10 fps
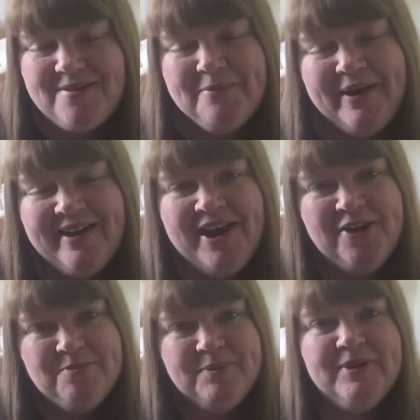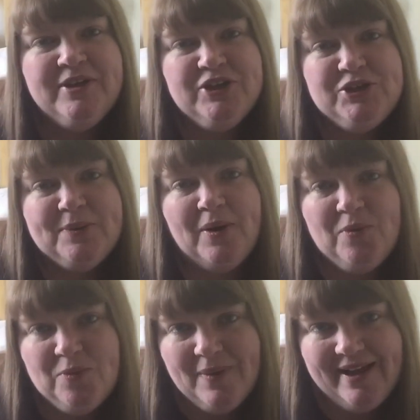But I hope you are
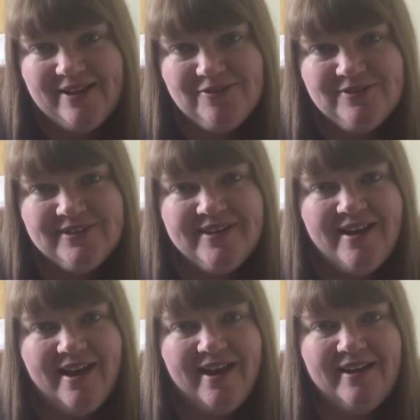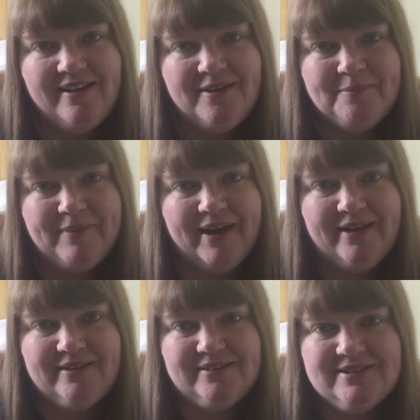all well.
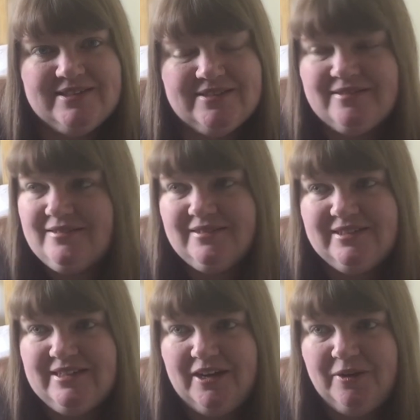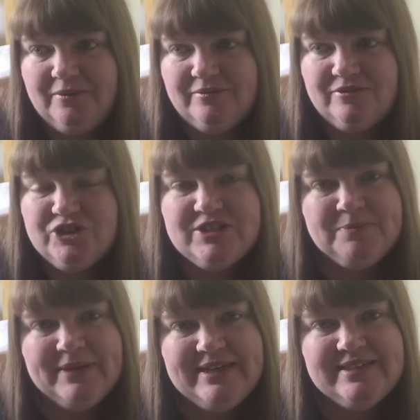And you know, just
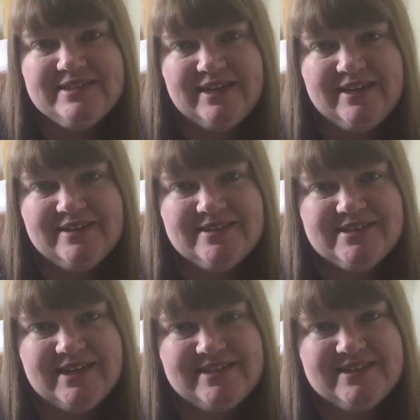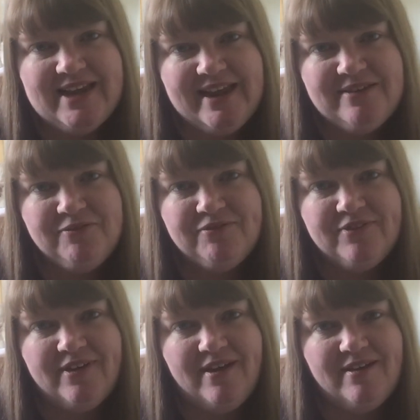please stay in, stay safe.
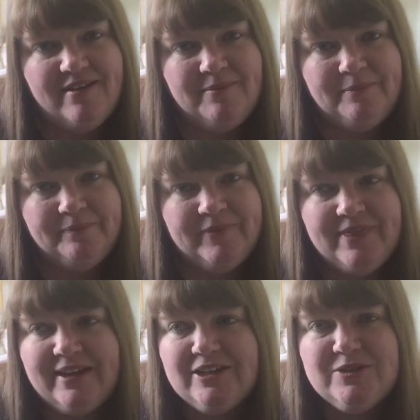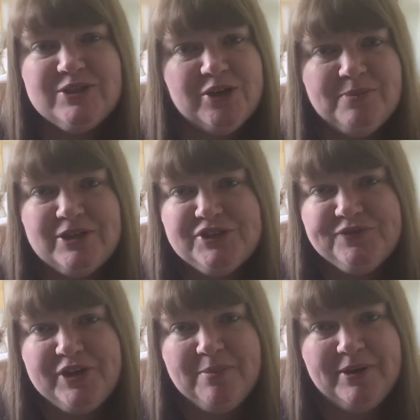Thank you so much for
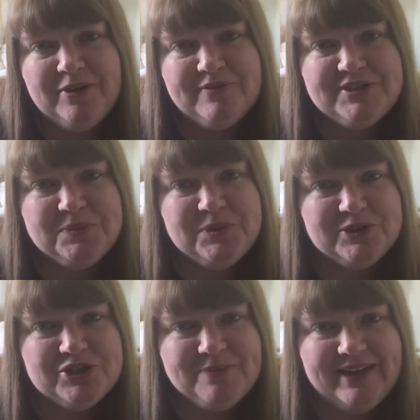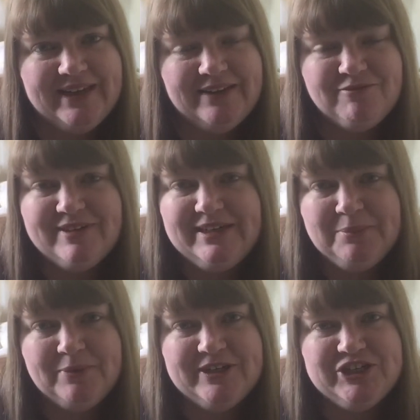coming over to watch me. I really
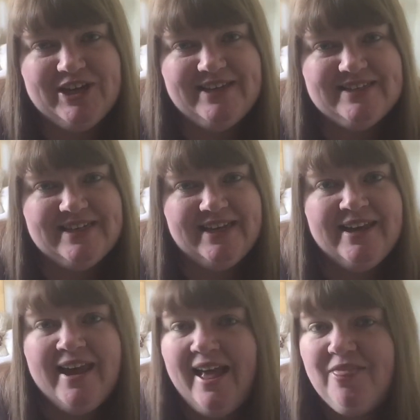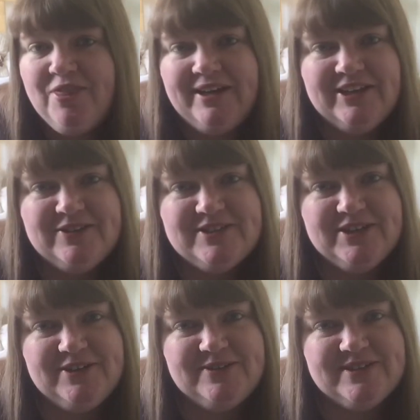appreciate it, and thank you to
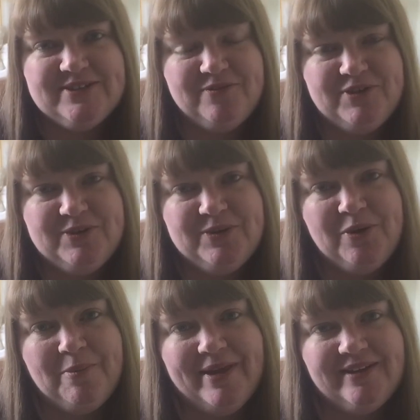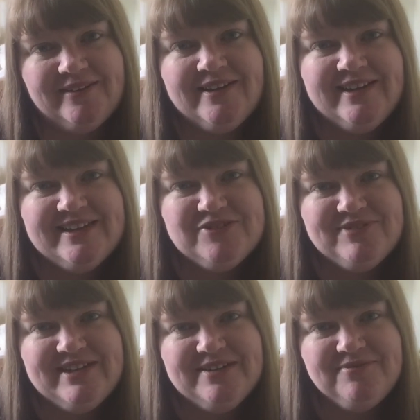those of you who comment. It's
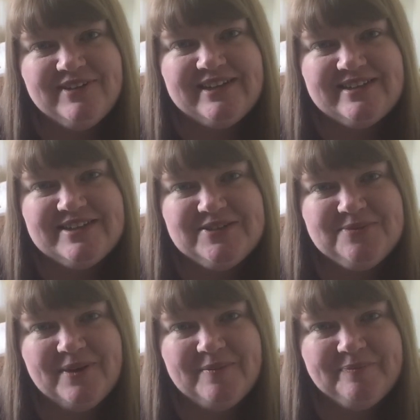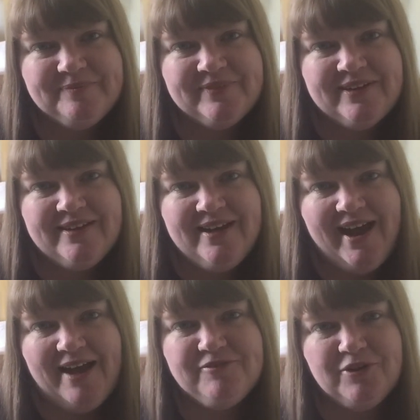really lovely to
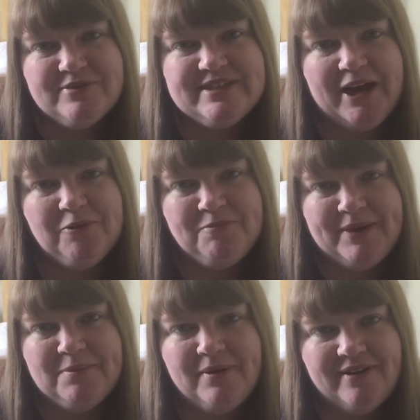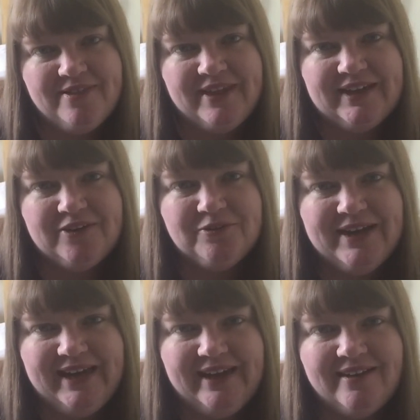have contact with people, I think, on
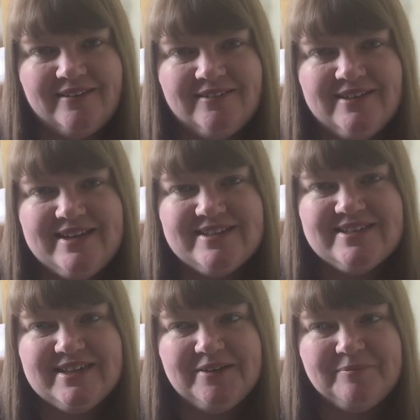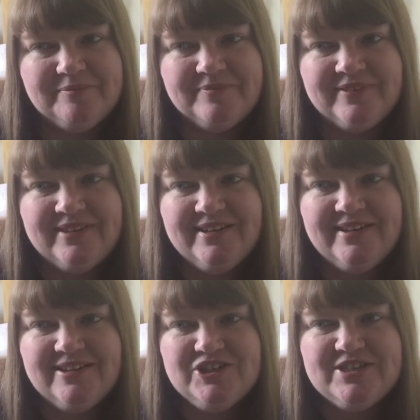here. It's
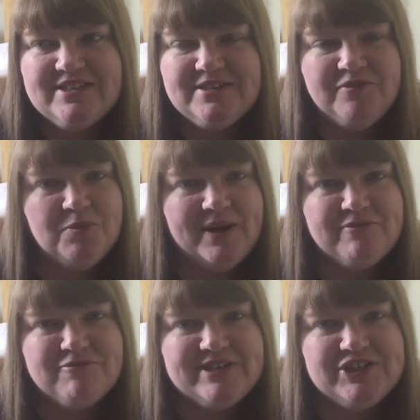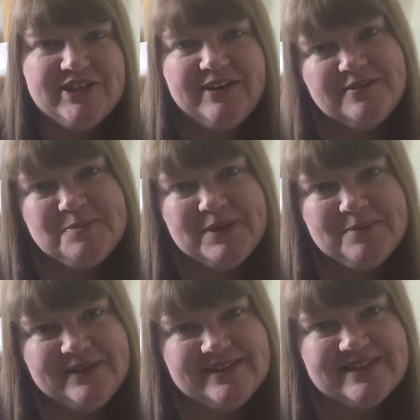just another way of reaching out to
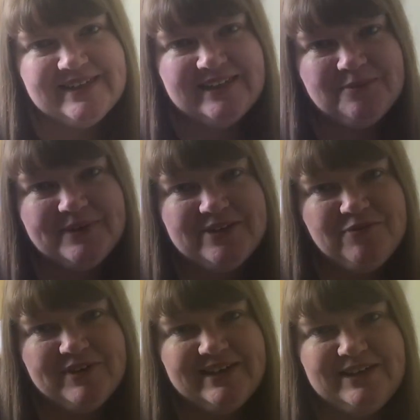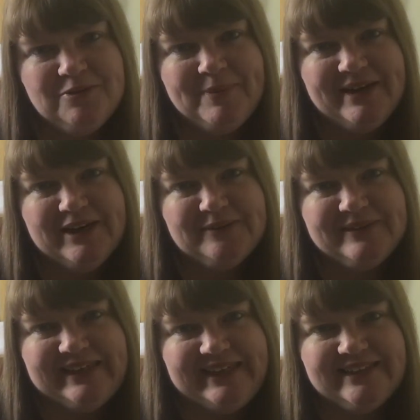people, isn't it, when you feel a little bit
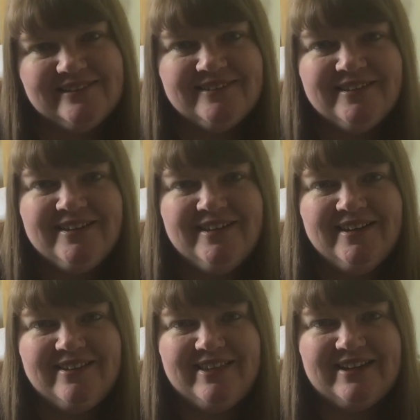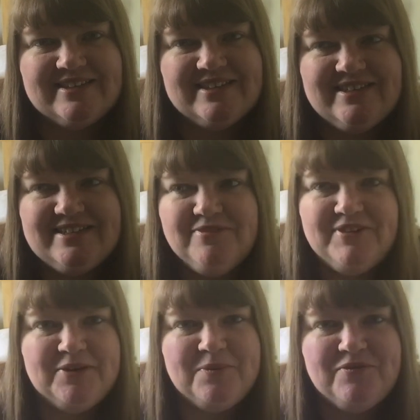lonely and things. And it's
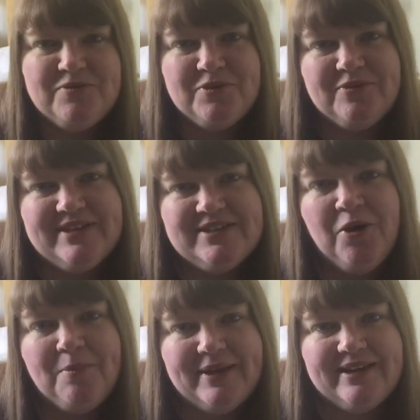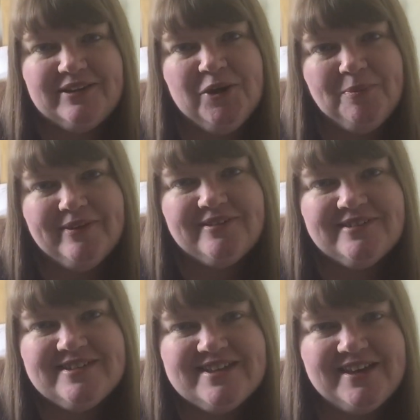lovely that we've all got this hobby in common.
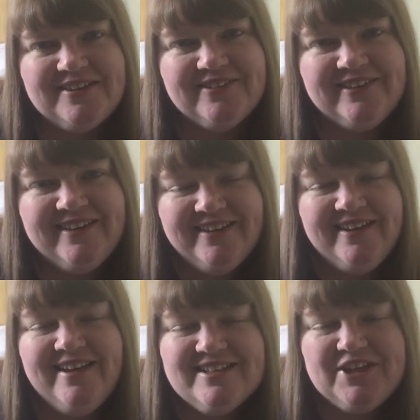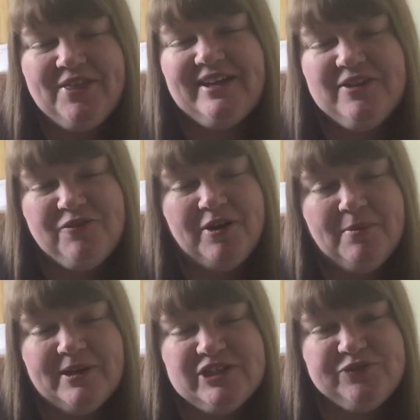So thank you very
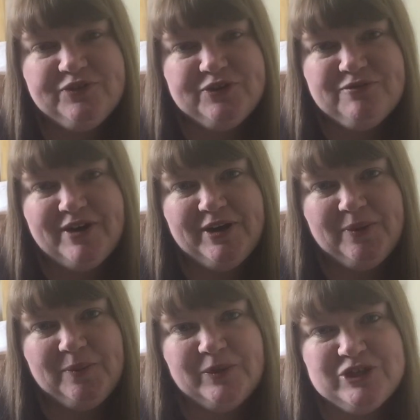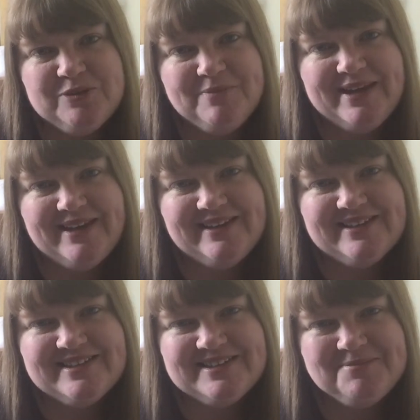much for watching me and
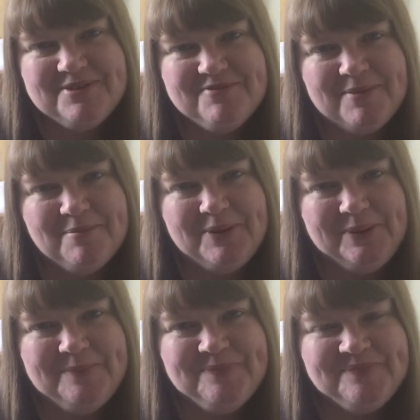listening to me ramble on.